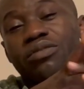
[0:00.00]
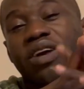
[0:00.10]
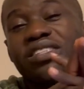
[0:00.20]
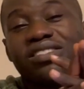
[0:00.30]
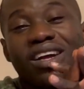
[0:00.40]

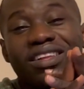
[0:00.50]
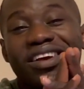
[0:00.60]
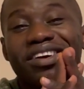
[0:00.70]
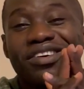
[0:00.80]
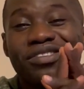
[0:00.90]
my
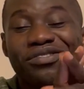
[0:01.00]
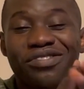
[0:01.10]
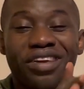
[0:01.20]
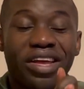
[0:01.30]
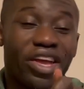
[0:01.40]
channel.
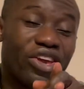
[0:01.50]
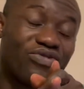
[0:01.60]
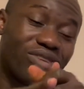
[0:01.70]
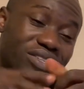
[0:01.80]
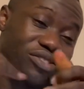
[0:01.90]

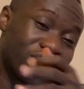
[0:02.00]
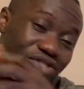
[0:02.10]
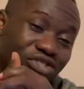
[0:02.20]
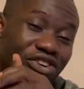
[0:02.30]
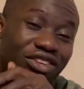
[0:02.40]
If you are
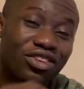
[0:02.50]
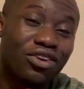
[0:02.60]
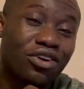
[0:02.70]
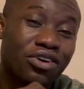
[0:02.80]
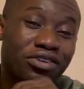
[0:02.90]
just joining
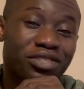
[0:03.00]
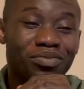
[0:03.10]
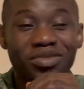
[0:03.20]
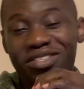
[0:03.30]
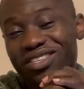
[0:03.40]

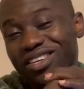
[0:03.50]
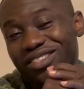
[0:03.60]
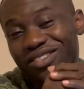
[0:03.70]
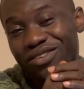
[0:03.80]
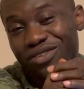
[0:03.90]
us, please
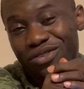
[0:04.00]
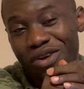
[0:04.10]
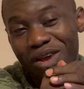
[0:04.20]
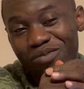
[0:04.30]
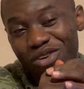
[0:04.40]
hit the
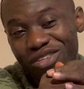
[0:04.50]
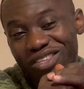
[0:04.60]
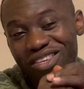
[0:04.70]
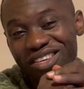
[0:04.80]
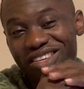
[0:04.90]
subscribe
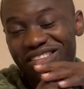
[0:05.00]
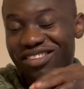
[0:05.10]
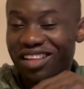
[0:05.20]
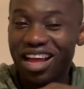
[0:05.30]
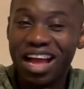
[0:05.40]
button,
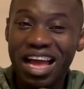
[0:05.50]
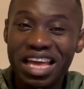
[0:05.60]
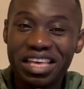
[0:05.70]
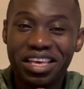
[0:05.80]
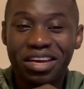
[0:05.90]

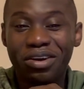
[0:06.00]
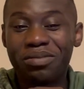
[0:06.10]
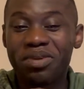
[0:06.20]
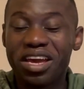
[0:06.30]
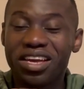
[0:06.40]
like,
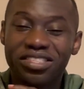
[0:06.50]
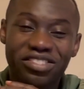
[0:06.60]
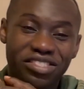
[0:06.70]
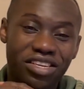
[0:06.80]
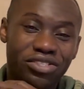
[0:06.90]
comment,
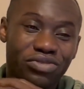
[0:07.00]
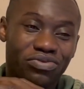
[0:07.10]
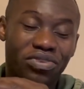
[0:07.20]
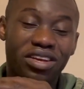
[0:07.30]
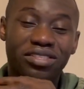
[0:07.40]
share to
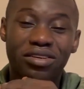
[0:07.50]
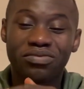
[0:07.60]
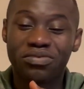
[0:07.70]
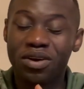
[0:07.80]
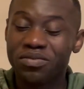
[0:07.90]
friends and
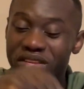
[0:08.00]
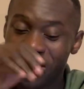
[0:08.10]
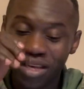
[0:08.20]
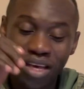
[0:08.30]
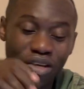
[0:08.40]

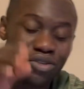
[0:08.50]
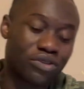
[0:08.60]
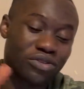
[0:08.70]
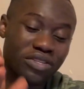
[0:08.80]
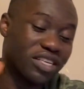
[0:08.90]
family.
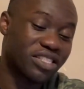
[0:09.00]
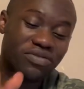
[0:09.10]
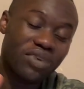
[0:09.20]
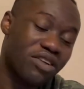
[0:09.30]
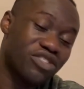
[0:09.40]
So today is a
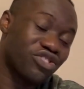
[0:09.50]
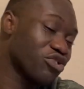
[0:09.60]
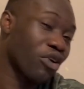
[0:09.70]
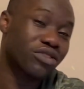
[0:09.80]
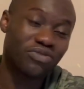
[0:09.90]
very
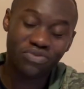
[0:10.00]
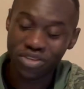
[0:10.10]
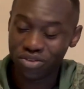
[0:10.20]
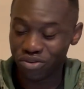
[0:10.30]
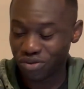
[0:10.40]
short
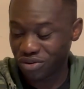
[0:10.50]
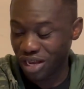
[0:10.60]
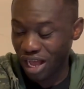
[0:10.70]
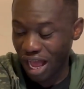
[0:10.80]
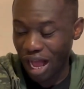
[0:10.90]
video.
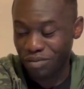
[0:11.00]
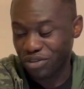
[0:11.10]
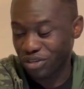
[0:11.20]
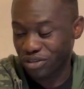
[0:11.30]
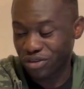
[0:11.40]
I'm
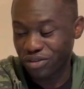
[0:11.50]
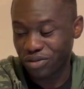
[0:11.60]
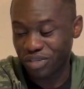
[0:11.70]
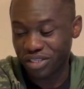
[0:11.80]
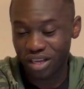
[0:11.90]
just going
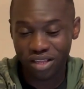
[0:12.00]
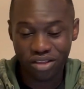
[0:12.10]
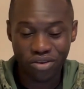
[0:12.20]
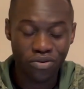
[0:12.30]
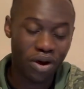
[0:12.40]
to be
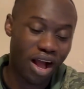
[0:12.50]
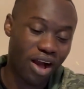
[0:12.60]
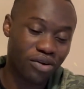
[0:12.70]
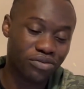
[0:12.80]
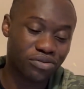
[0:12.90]
telling you
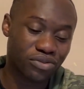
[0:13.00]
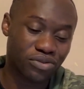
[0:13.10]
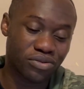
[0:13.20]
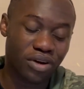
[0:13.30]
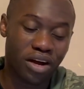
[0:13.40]
how
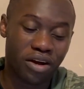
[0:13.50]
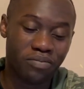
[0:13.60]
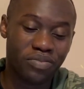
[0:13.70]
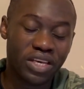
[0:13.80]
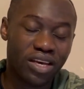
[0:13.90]

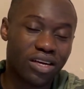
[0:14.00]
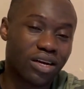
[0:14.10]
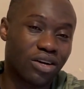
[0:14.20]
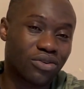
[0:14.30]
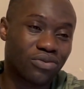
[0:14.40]
to
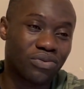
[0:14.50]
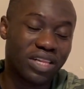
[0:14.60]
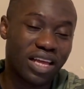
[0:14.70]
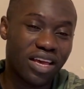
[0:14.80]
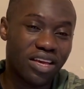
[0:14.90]

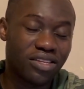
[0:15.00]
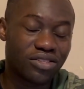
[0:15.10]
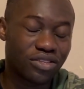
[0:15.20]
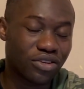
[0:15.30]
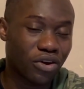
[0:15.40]
calculate
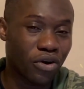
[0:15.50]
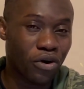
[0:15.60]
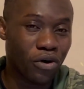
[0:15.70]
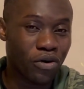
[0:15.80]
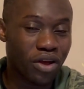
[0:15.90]

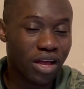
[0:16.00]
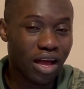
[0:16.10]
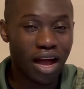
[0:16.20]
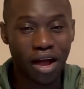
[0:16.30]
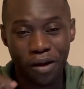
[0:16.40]
your
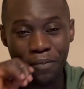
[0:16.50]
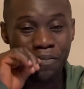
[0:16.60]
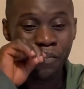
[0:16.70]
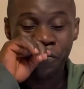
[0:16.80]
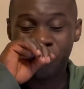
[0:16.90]

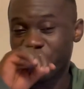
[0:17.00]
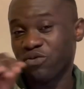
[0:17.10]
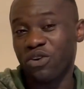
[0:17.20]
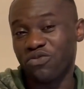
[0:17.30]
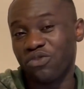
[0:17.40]

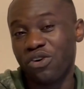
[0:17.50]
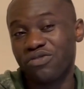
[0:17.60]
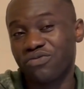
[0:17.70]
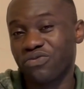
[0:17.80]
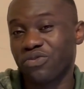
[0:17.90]
proof of
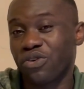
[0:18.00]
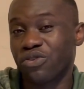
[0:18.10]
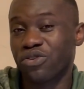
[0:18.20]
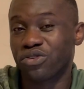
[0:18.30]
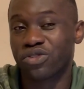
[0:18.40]
fund
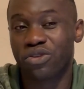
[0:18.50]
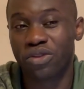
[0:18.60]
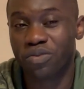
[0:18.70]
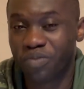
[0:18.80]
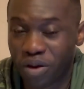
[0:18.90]
for your
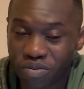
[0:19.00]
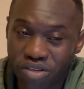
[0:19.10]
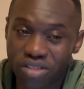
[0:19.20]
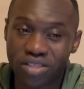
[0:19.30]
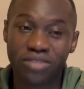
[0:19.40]
study
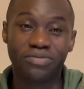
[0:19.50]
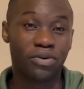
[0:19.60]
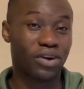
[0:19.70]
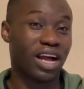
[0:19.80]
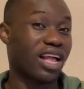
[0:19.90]
permit
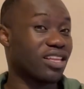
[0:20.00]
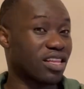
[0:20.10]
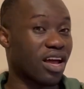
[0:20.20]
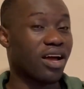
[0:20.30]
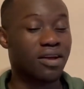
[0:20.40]
for
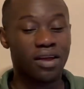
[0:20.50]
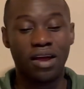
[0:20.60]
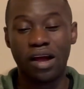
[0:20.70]
Canada.